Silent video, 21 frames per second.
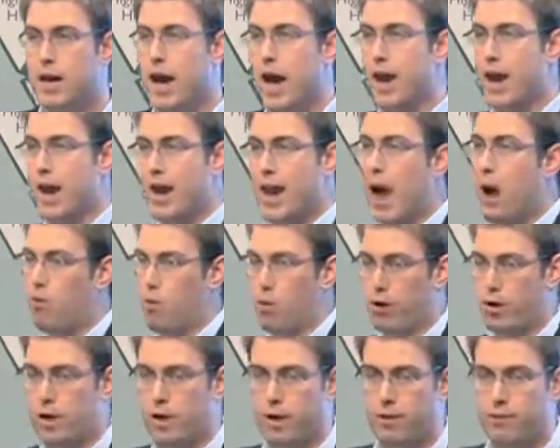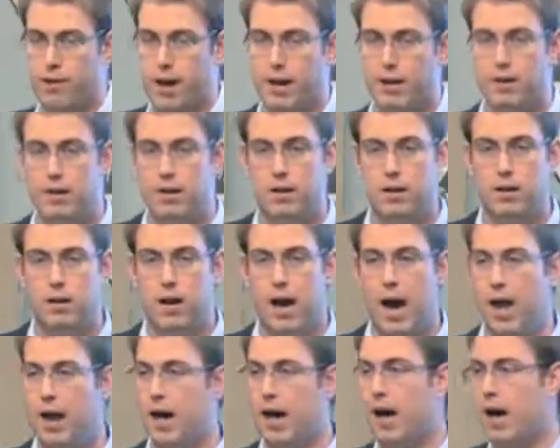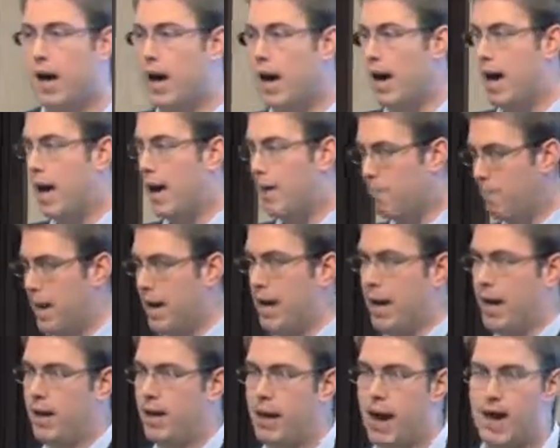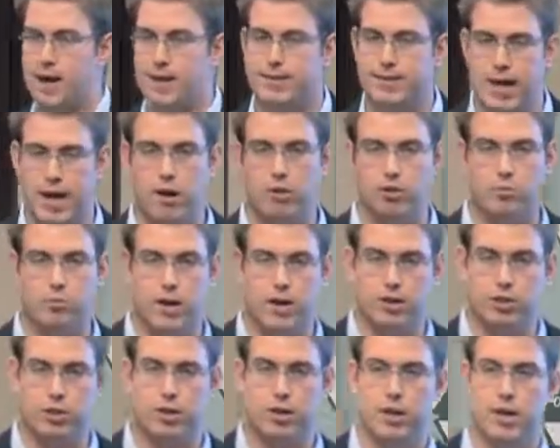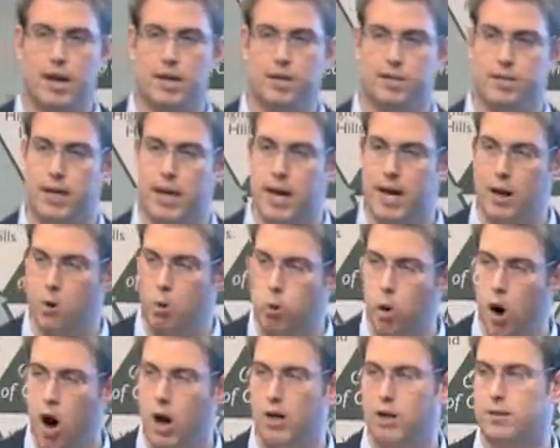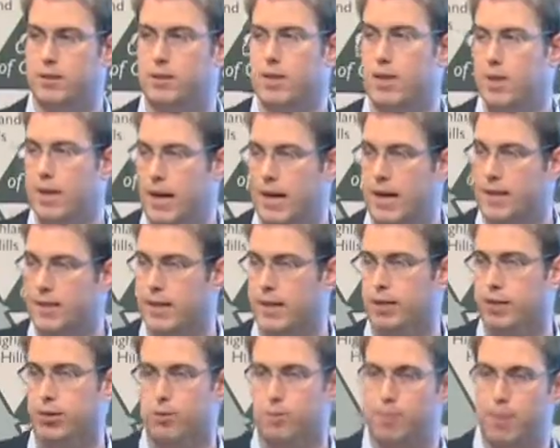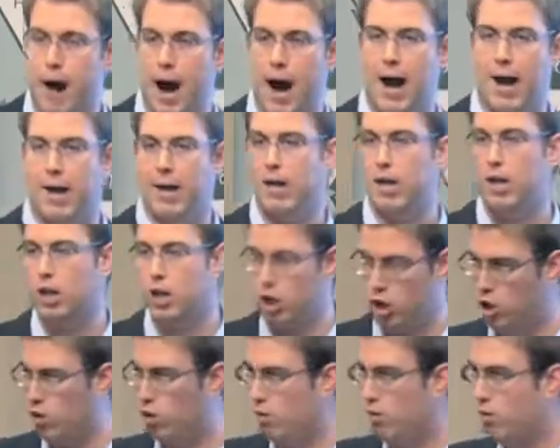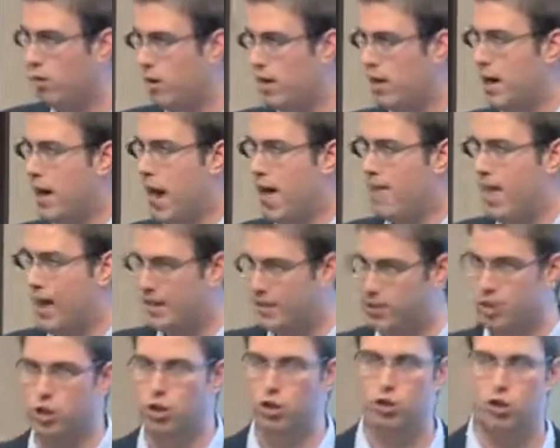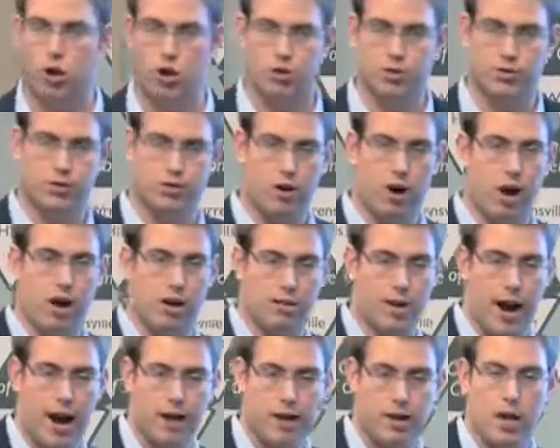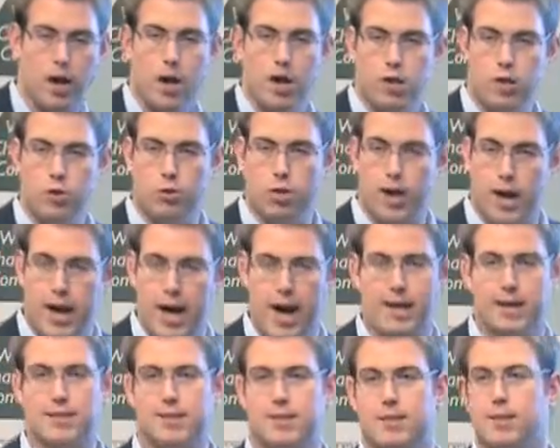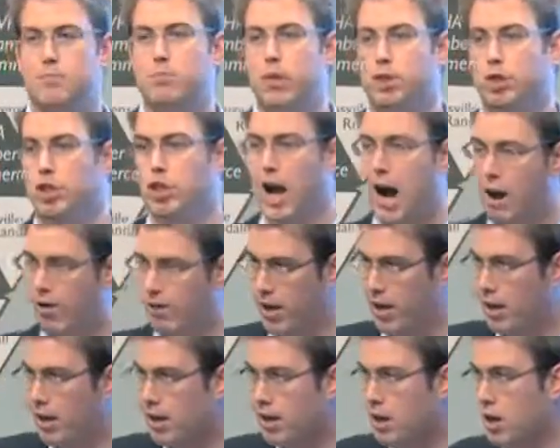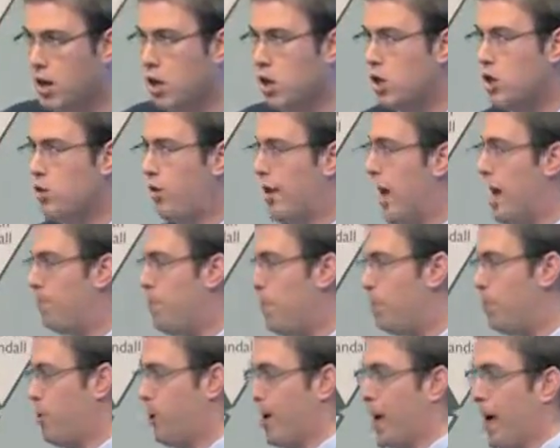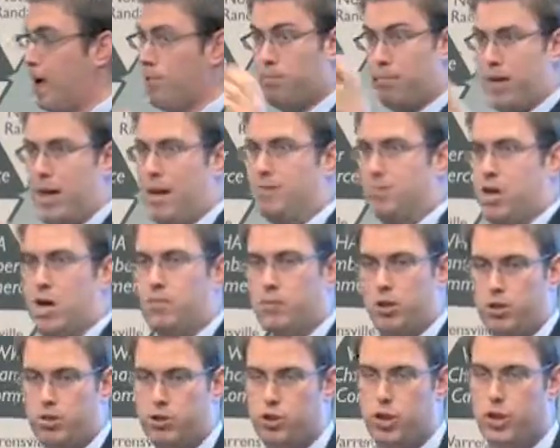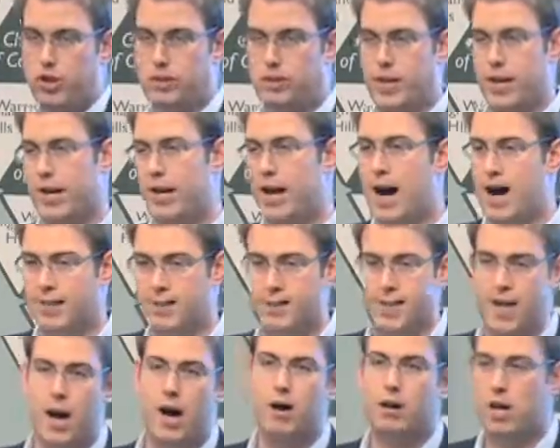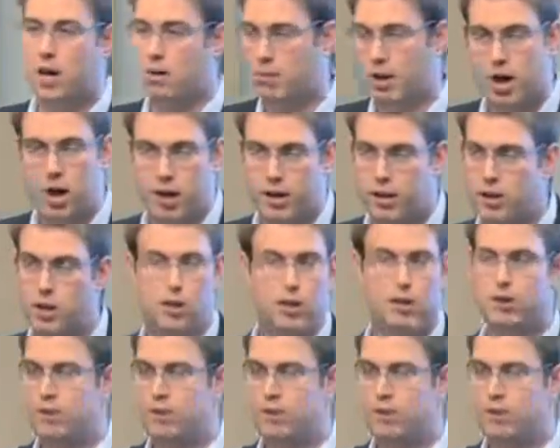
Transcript: at a networking event, at a meeting, at a sales pitch. It's quality content. They're buying you. And that still goes for online. You can't be shouting. You can't be putting out BMWs just in, hot sale coming on.